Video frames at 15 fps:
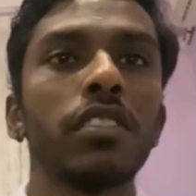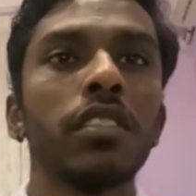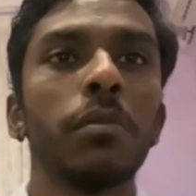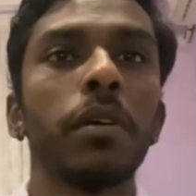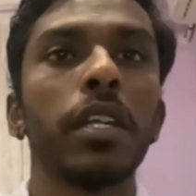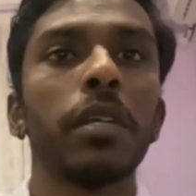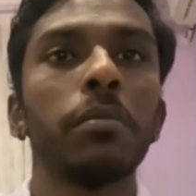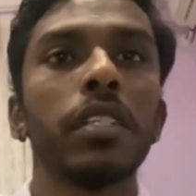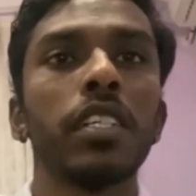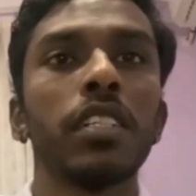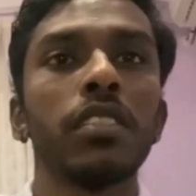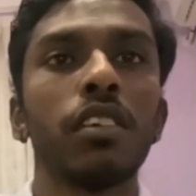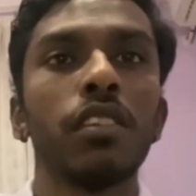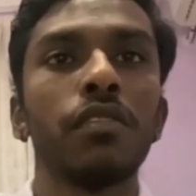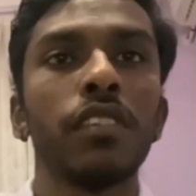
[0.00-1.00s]
parameters
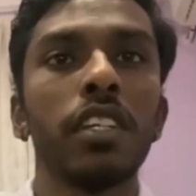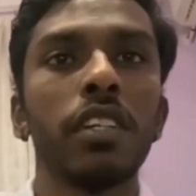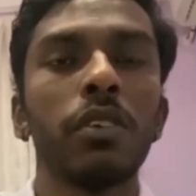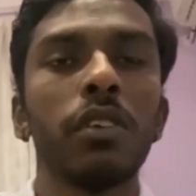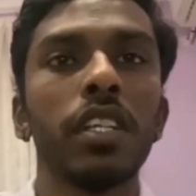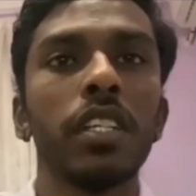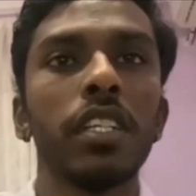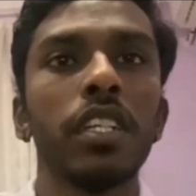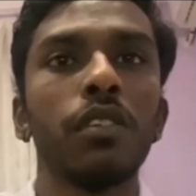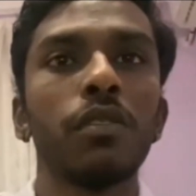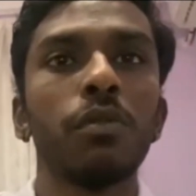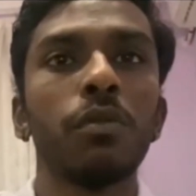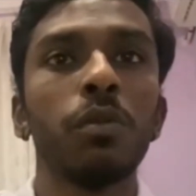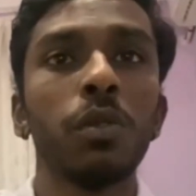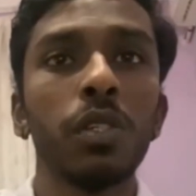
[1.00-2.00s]
of equality of
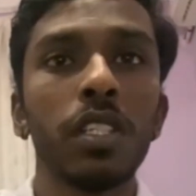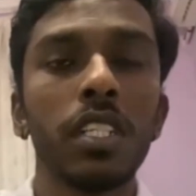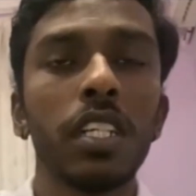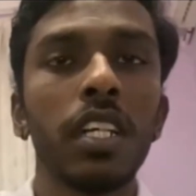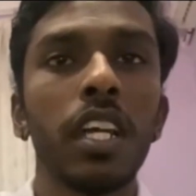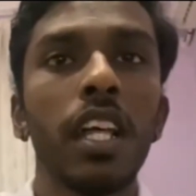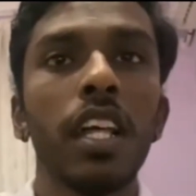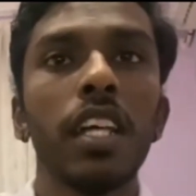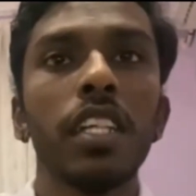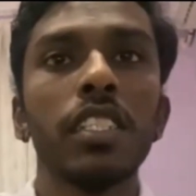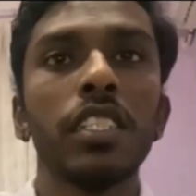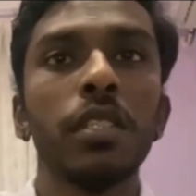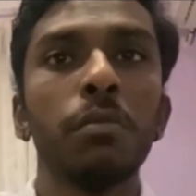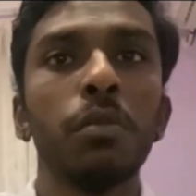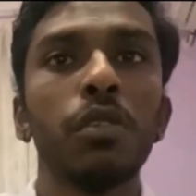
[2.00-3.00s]
food,
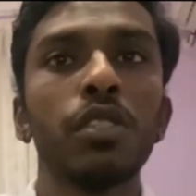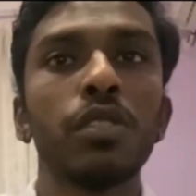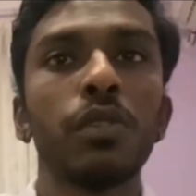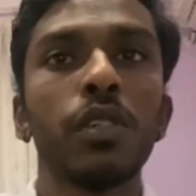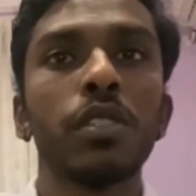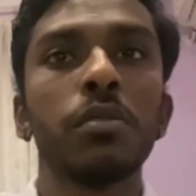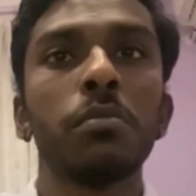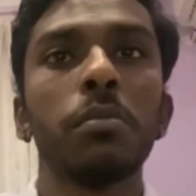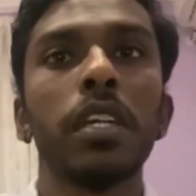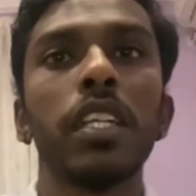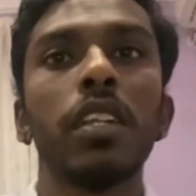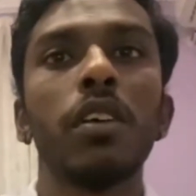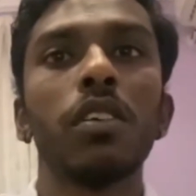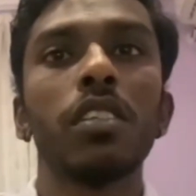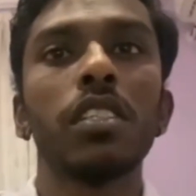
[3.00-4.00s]
chipboards was made
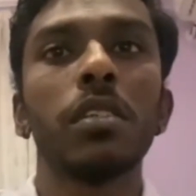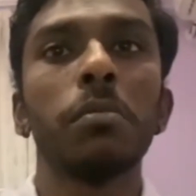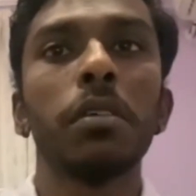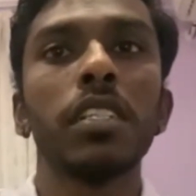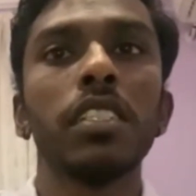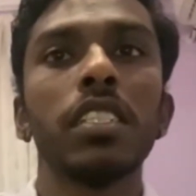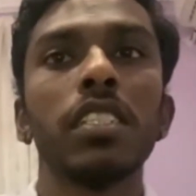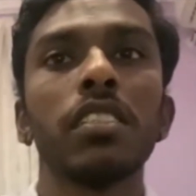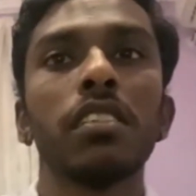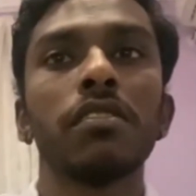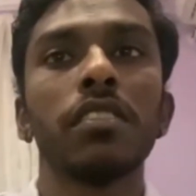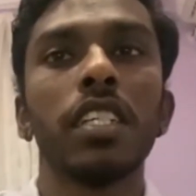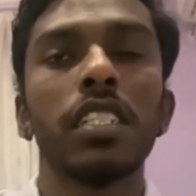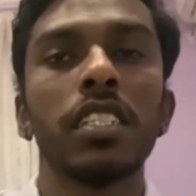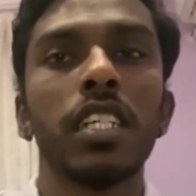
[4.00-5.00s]
on the basis of
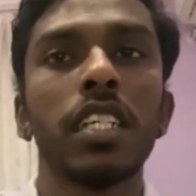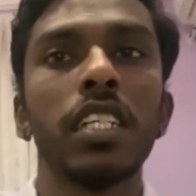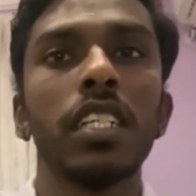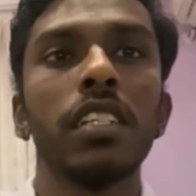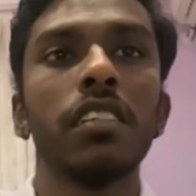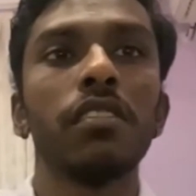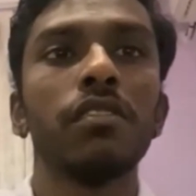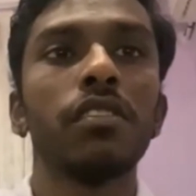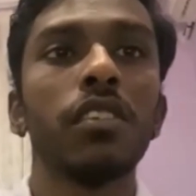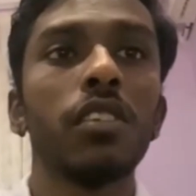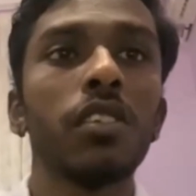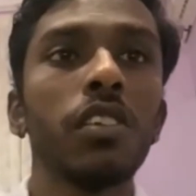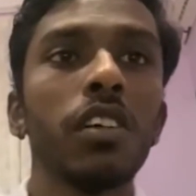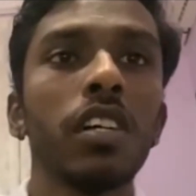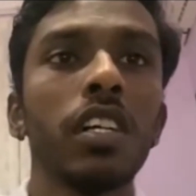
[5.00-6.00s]
their study for
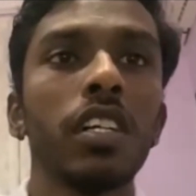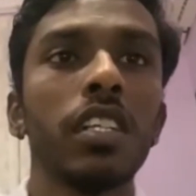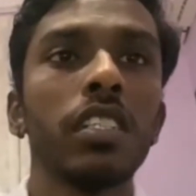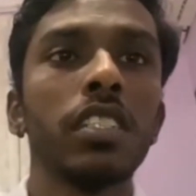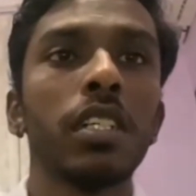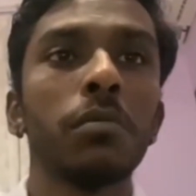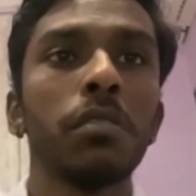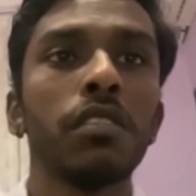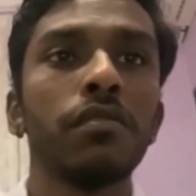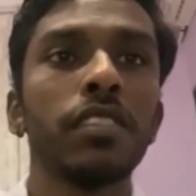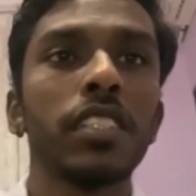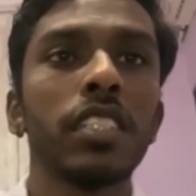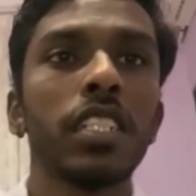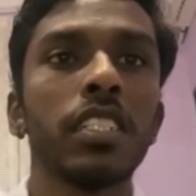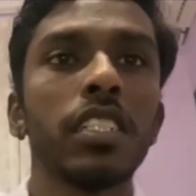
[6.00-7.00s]
reasonable
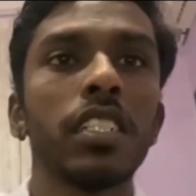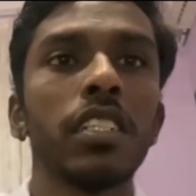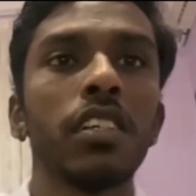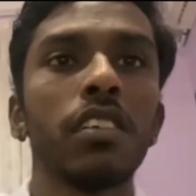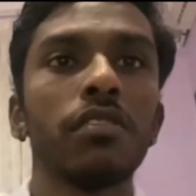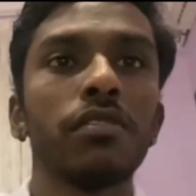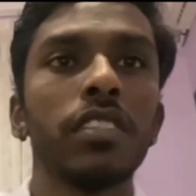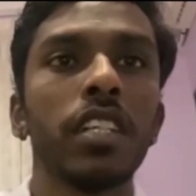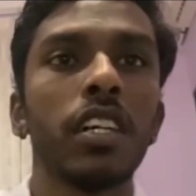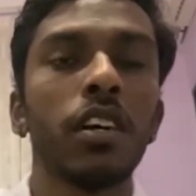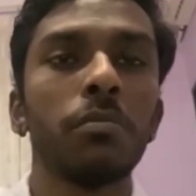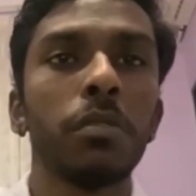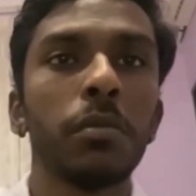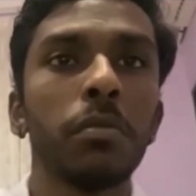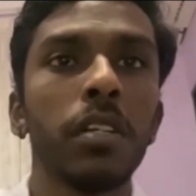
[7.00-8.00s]
fixation of their
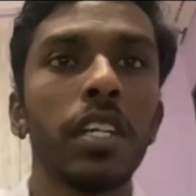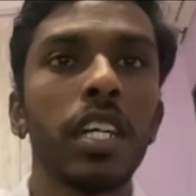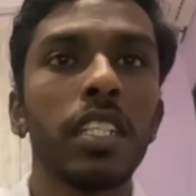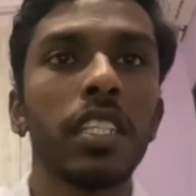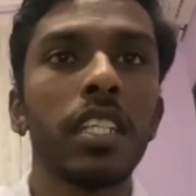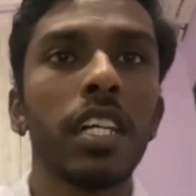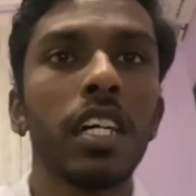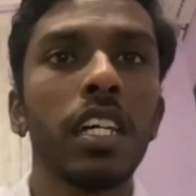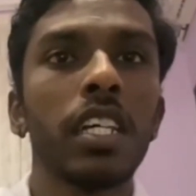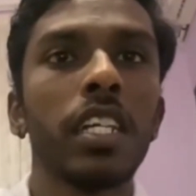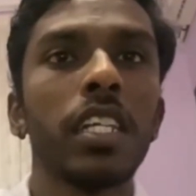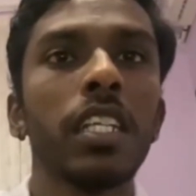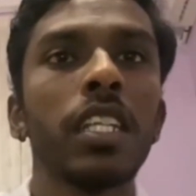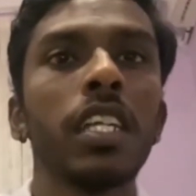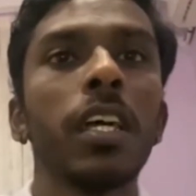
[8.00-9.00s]
optimal data
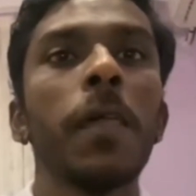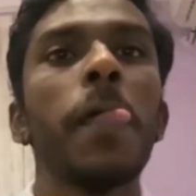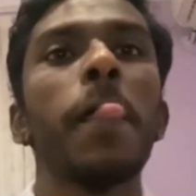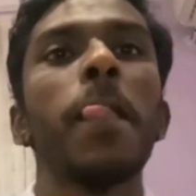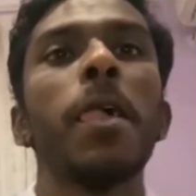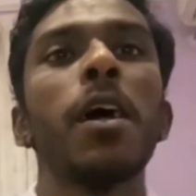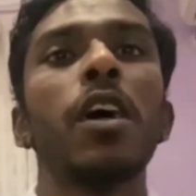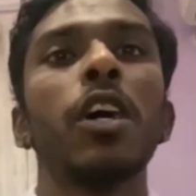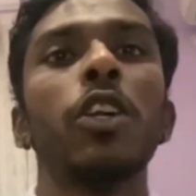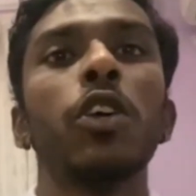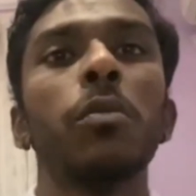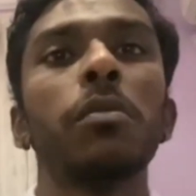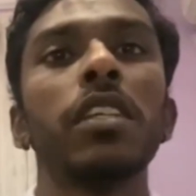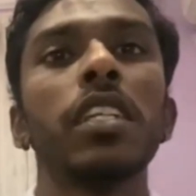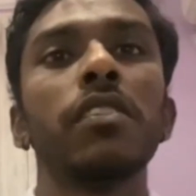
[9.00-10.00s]
in
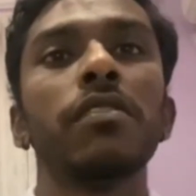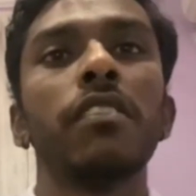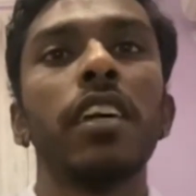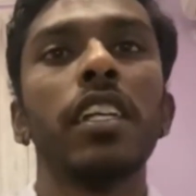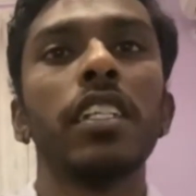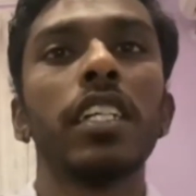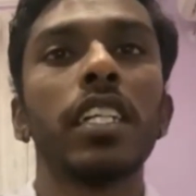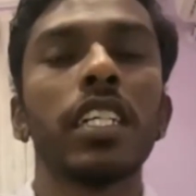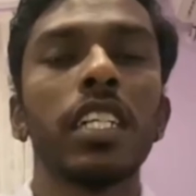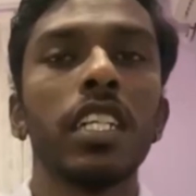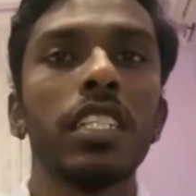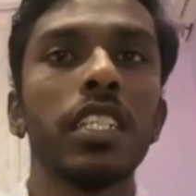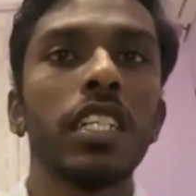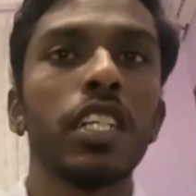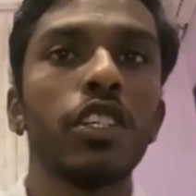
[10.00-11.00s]
normative and
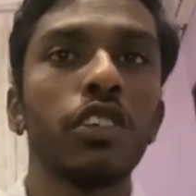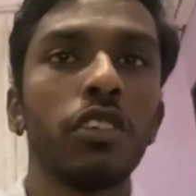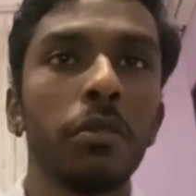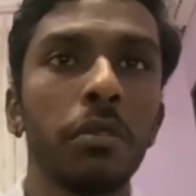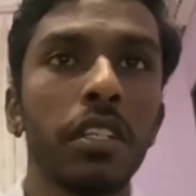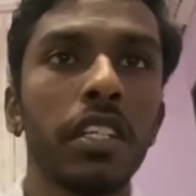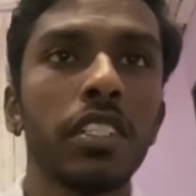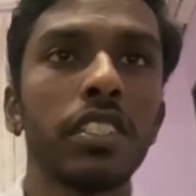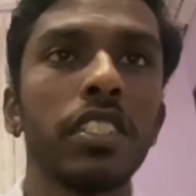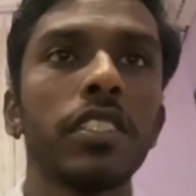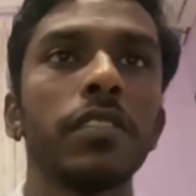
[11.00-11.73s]
technological documentation.